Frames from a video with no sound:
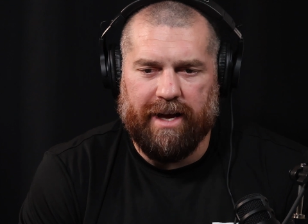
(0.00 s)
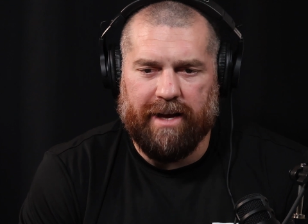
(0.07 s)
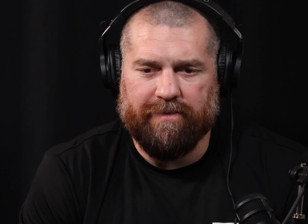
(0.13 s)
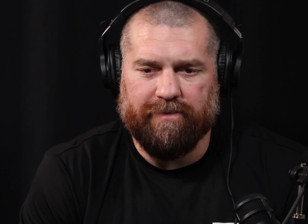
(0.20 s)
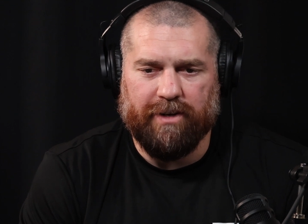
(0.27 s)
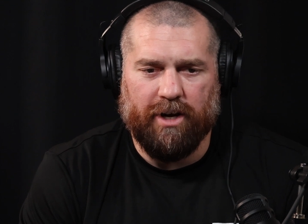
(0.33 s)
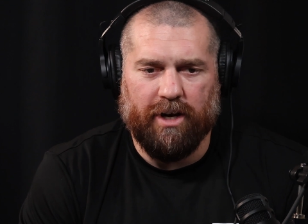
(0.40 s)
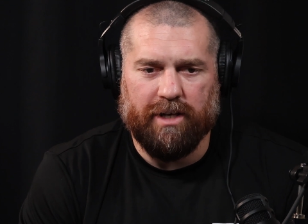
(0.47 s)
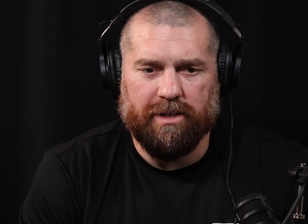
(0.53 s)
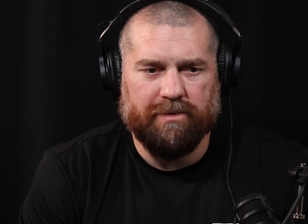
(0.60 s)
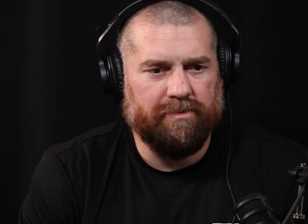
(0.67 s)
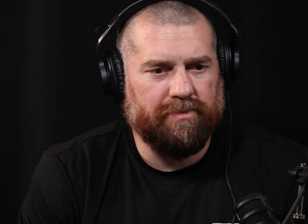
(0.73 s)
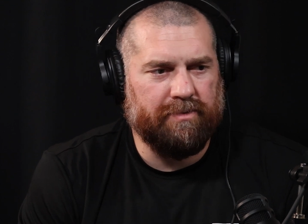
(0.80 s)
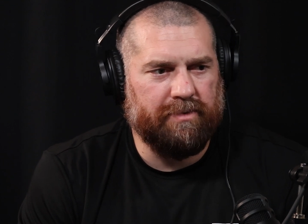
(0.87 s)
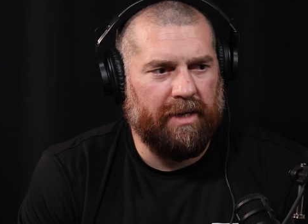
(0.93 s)
have
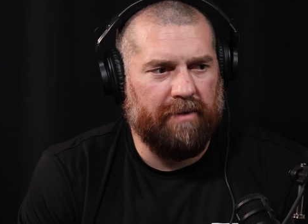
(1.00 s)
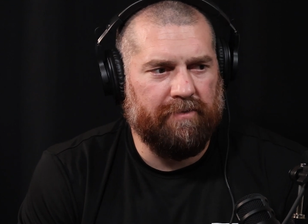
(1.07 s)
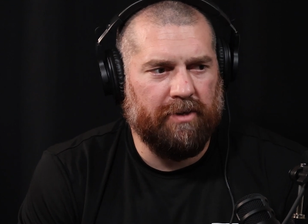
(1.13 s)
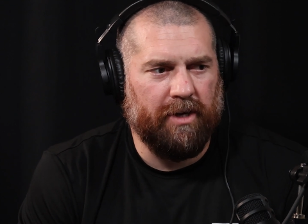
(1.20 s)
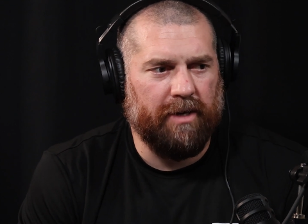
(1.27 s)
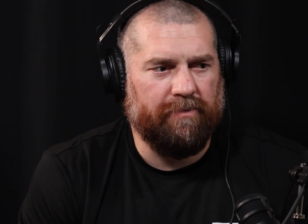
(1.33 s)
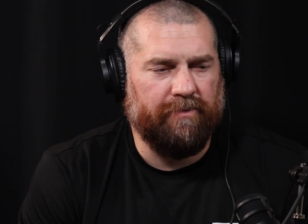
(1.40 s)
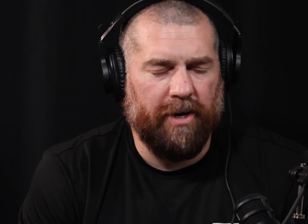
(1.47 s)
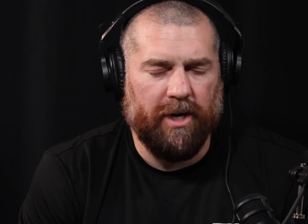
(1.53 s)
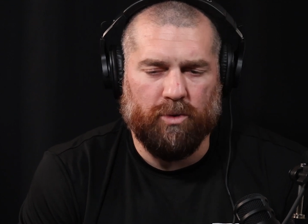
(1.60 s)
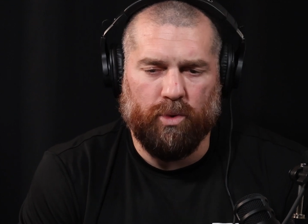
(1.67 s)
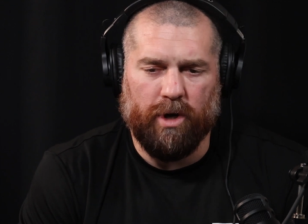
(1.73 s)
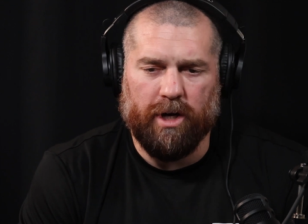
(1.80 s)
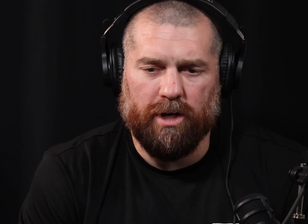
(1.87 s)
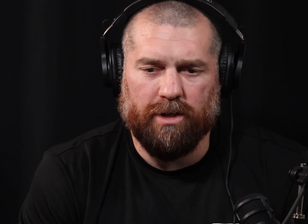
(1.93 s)
not
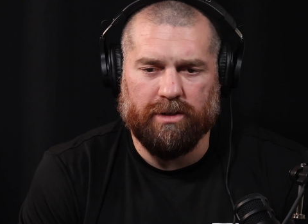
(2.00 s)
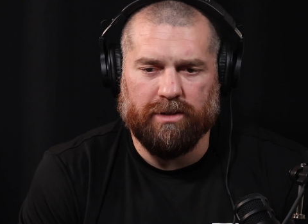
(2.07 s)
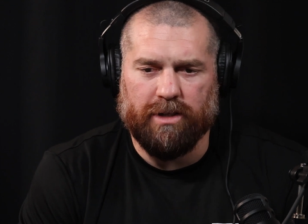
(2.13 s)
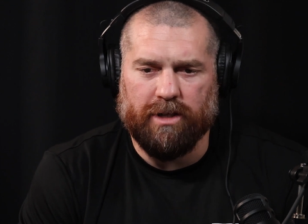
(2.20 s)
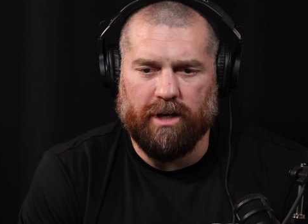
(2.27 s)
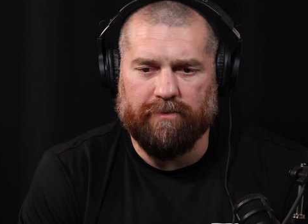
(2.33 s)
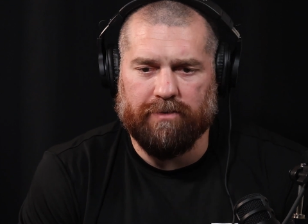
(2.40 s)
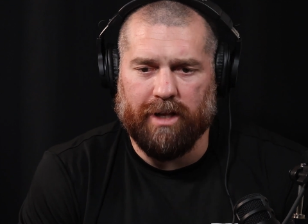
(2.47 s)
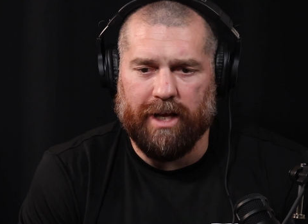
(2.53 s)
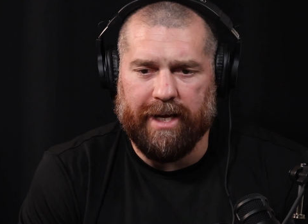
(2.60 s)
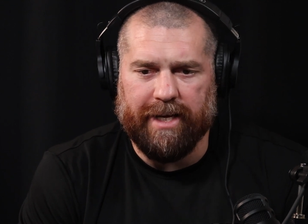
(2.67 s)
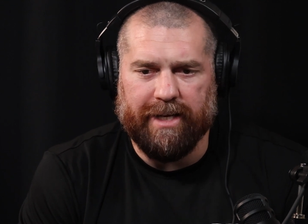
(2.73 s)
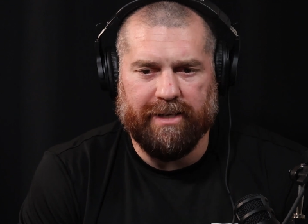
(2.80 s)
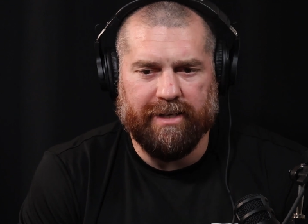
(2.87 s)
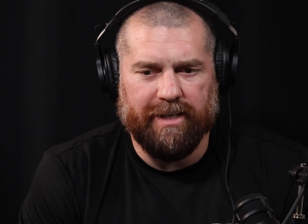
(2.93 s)
fared well of
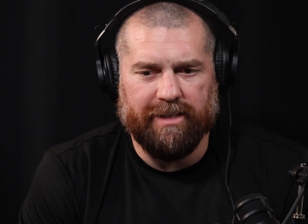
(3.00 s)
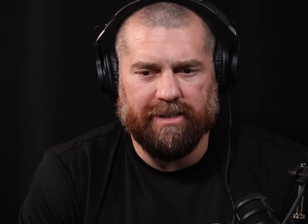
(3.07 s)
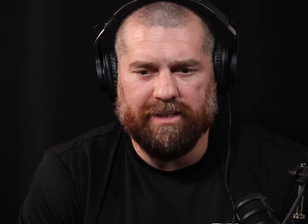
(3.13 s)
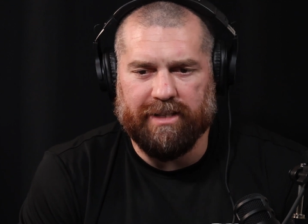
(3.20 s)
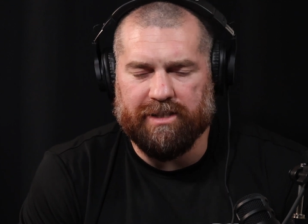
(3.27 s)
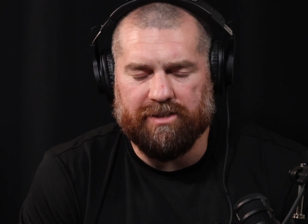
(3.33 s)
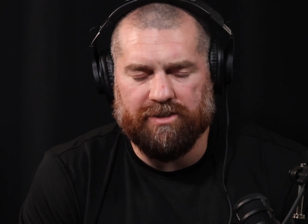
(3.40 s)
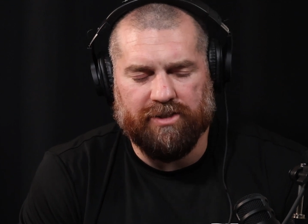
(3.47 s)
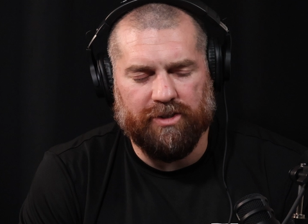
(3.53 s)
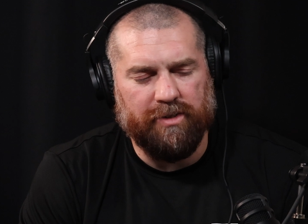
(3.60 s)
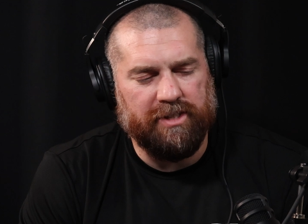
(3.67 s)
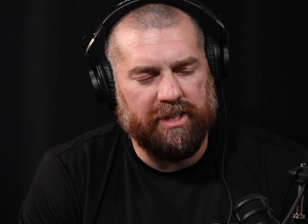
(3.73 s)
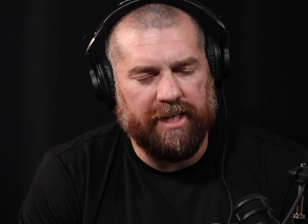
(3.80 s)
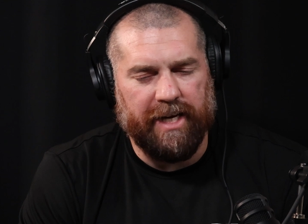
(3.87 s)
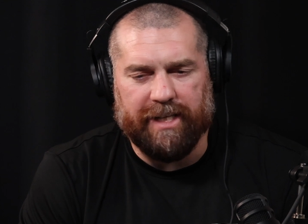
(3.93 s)
late. And as soon
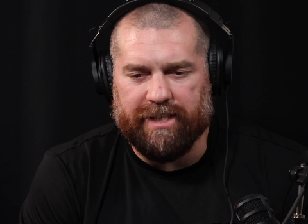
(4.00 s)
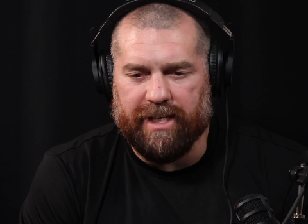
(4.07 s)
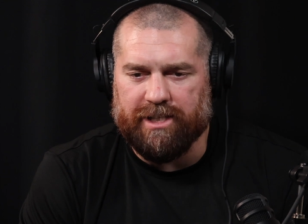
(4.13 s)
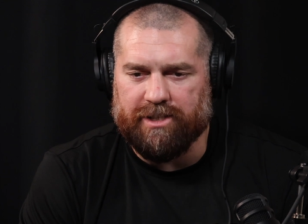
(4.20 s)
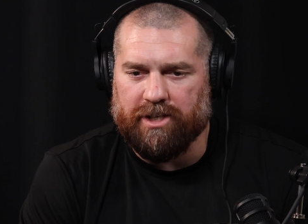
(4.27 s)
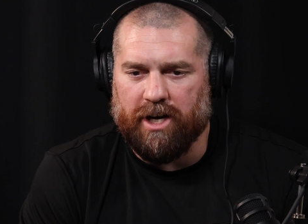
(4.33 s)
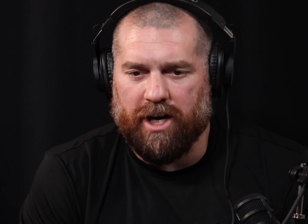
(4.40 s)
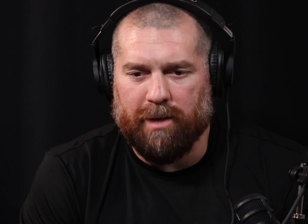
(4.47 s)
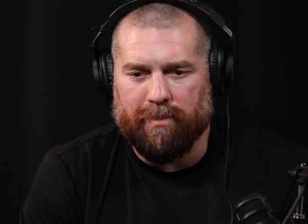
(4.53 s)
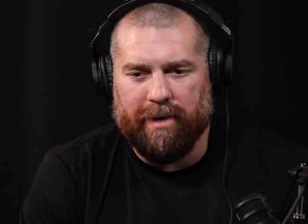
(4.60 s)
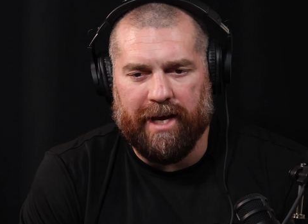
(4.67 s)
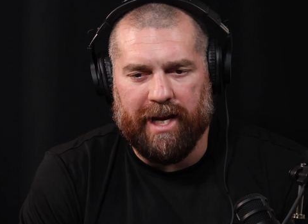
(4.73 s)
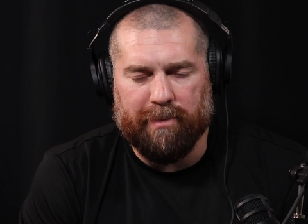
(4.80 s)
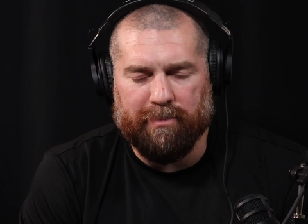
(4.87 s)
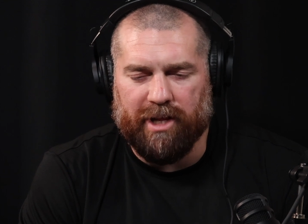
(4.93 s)
as he got that job,
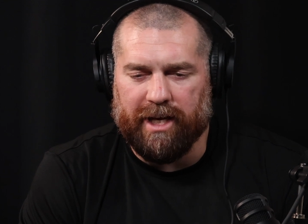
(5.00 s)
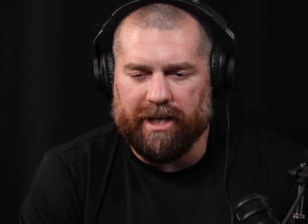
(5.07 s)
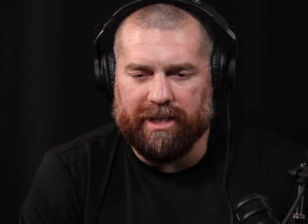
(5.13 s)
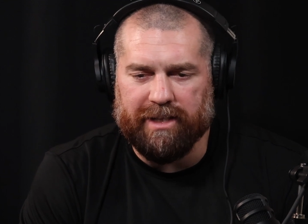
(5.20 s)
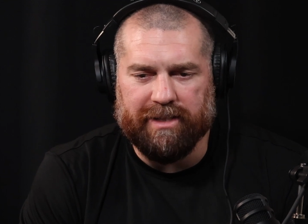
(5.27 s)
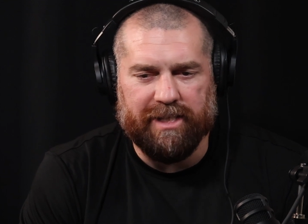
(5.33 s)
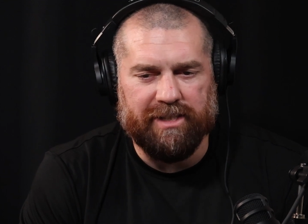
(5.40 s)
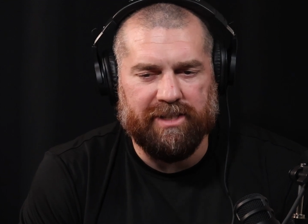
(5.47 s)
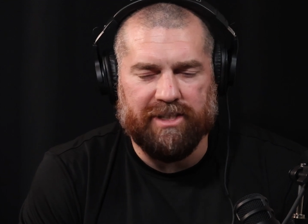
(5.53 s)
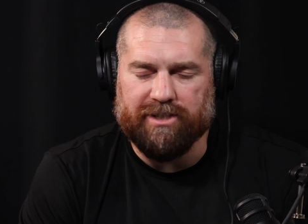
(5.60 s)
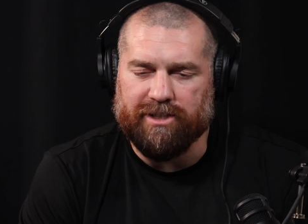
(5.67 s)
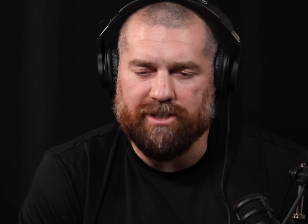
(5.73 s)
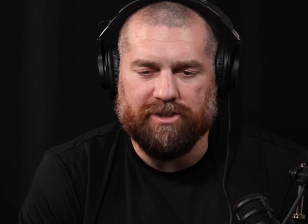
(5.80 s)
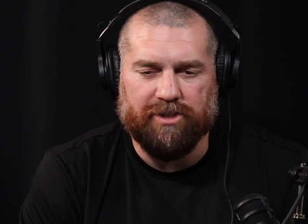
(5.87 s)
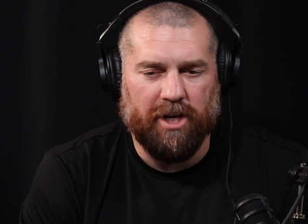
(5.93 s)
man, I'm like, this
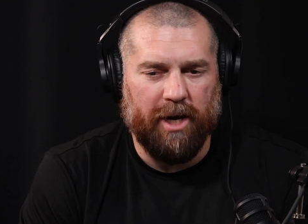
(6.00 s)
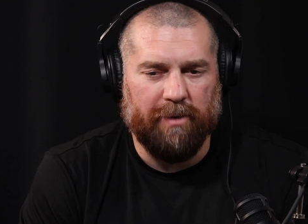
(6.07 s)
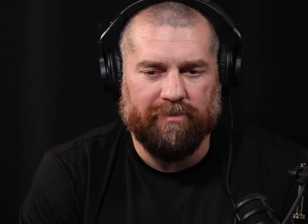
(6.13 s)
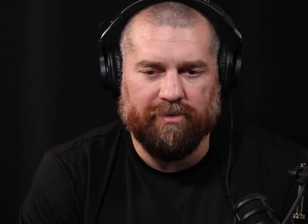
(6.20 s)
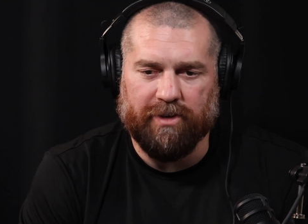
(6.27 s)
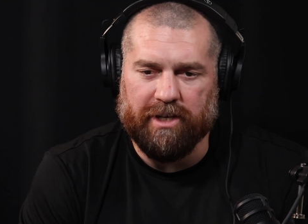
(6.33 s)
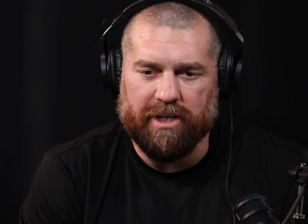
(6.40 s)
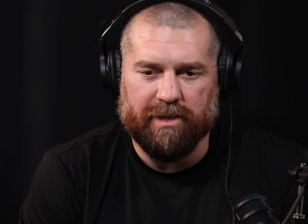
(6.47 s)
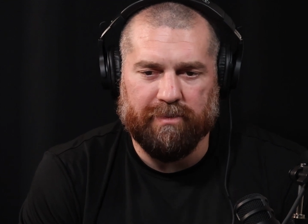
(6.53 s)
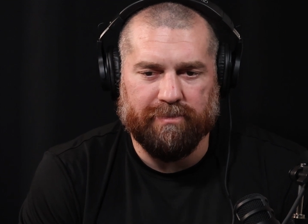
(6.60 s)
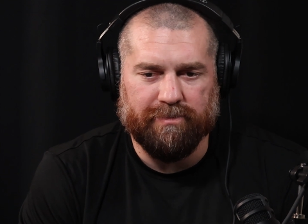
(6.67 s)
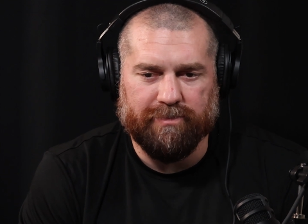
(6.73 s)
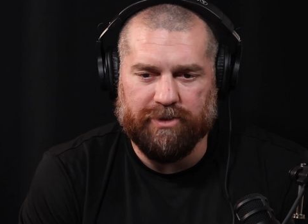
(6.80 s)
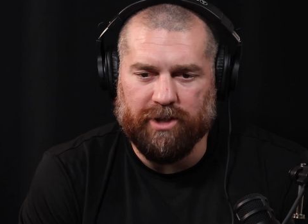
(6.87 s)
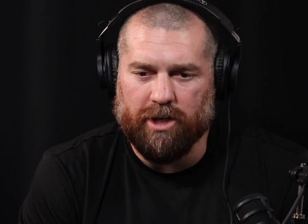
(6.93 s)
is the job for him.
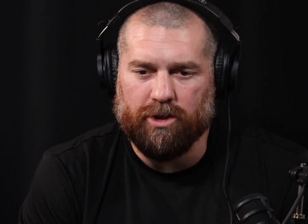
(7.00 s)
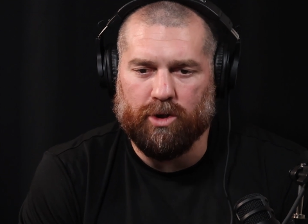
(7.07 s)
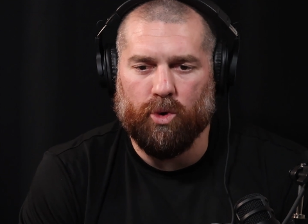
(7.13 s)
Young